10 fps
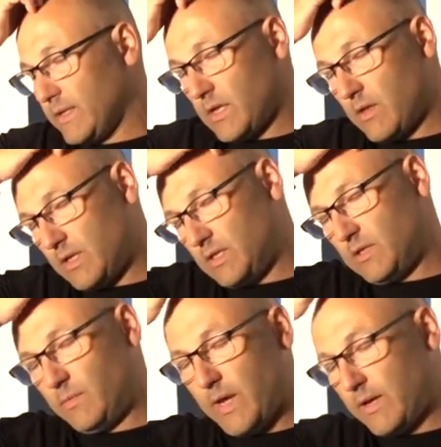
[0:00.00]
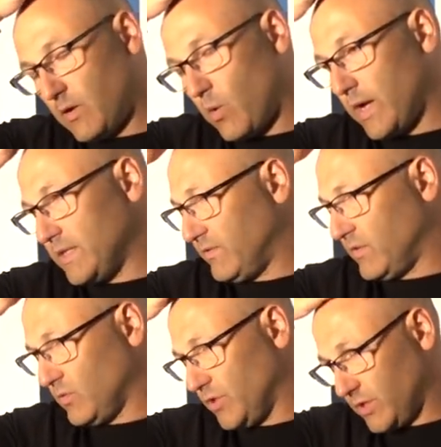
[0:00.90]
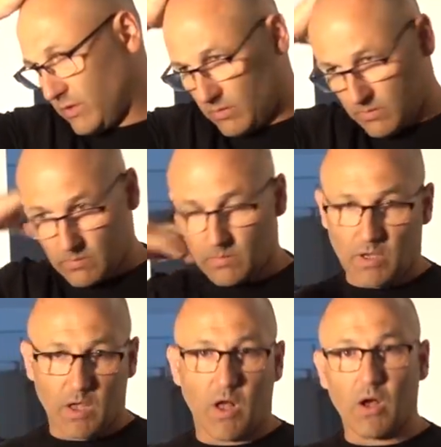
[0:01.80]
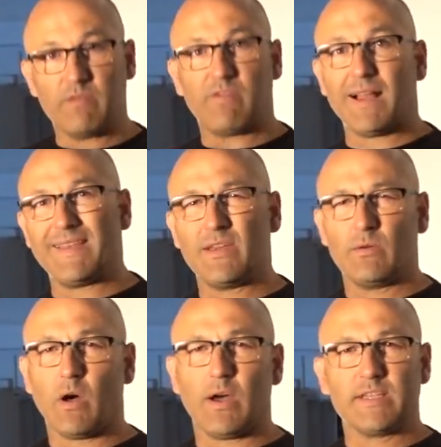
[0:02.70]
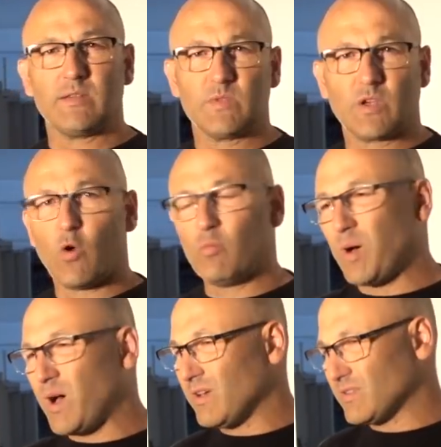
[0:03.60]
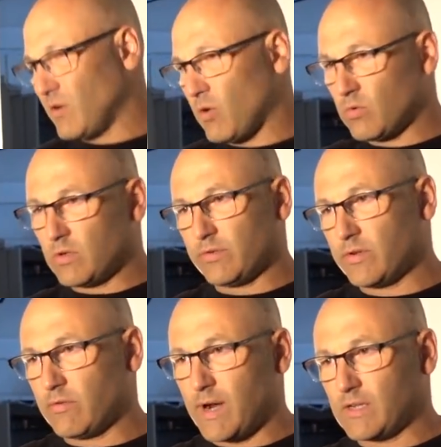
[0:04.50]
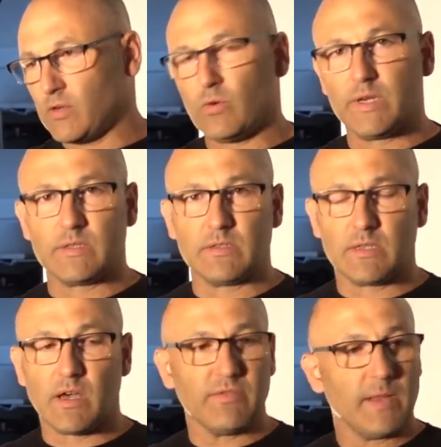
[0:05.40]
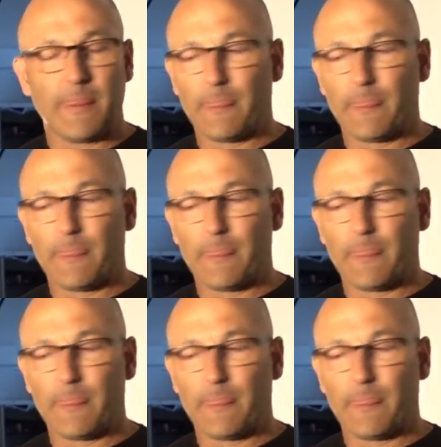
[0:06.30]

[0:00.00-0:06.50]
So this has been quite a difficult shoot. High value items, gold bars, gold Krugerrand own coins and stuff.